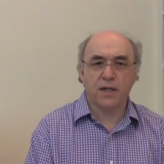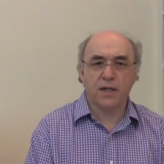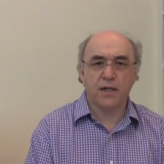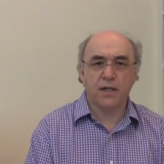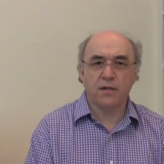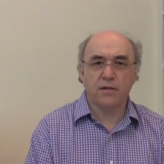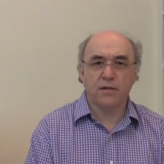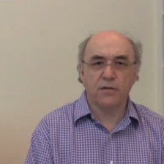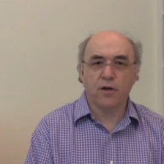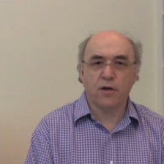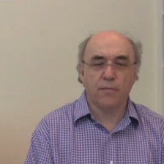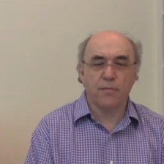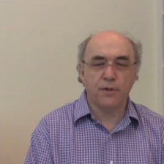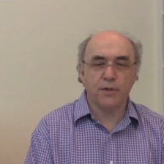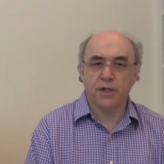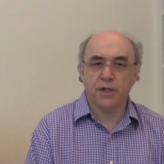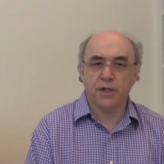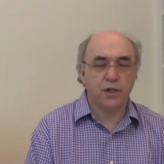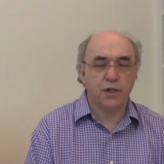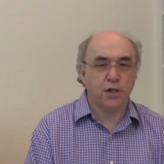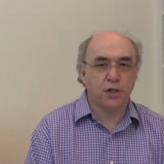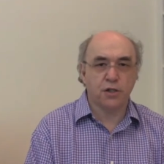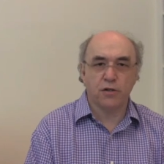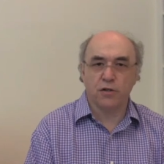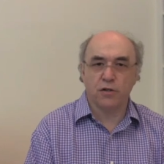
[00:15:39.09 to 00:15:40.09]
in
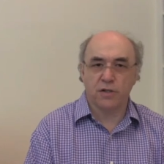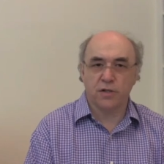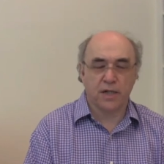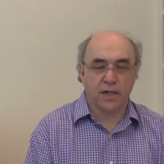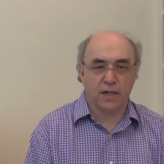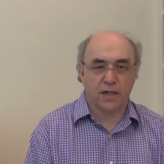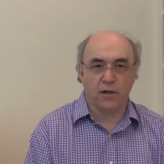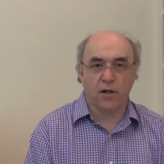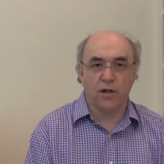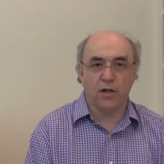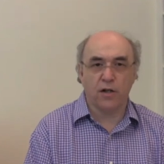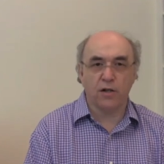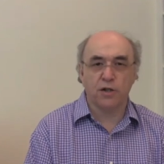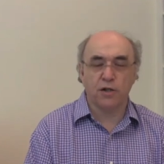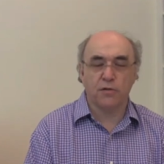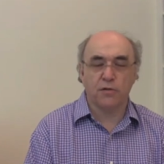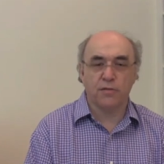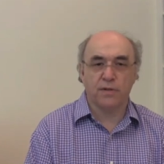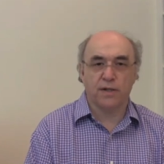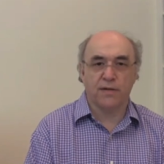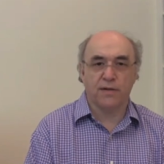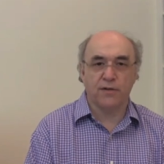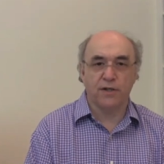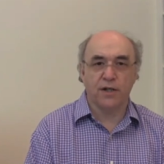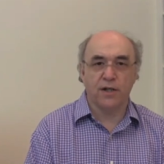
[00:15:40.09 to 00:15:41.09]
computation or technology or
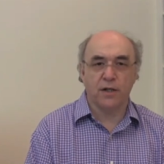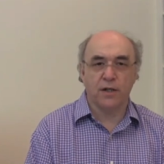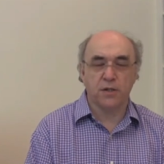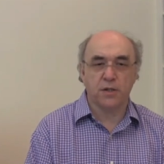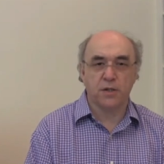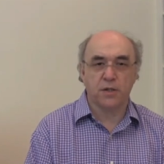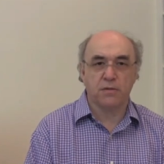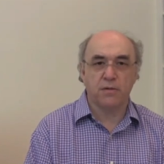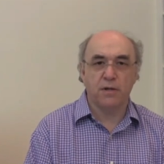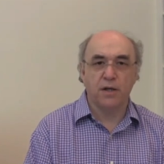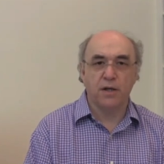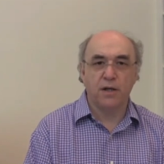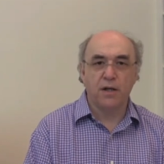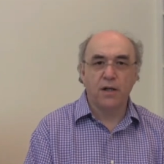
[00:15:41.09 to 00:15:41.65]
whatever else.